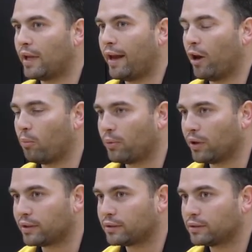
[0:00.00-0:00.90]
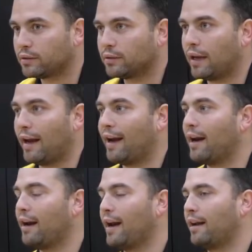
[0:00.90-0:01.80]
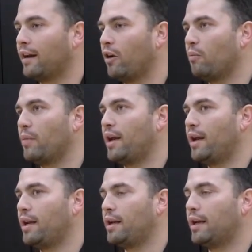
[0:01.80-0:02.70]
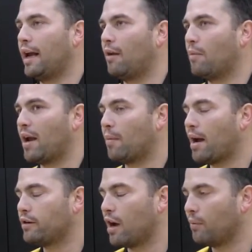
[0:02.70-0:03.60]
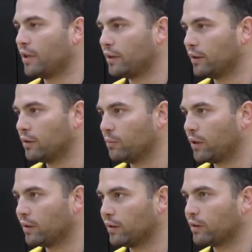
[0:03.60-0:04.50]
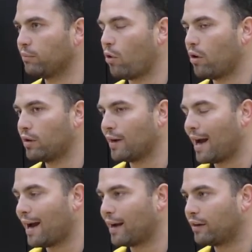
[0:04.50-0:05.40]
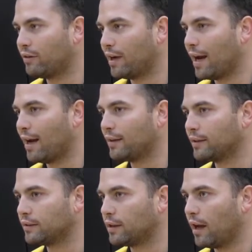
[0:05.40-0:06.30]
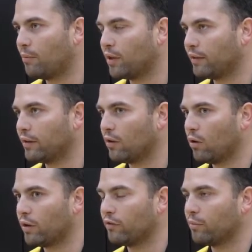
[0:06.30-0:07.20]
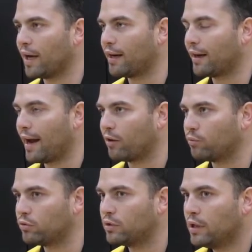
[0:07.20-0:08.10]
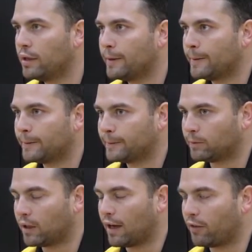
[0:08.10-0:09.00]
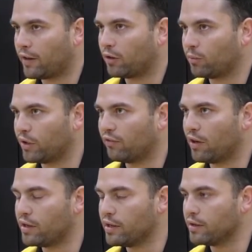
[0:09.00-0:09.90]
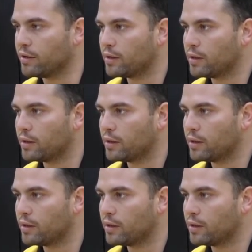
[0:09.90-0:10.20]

help us, and they can help me and make my job easier because they're smart, they're high IQ guys, and I believe they'll hold everybody accountable. I think it'll be a fun year.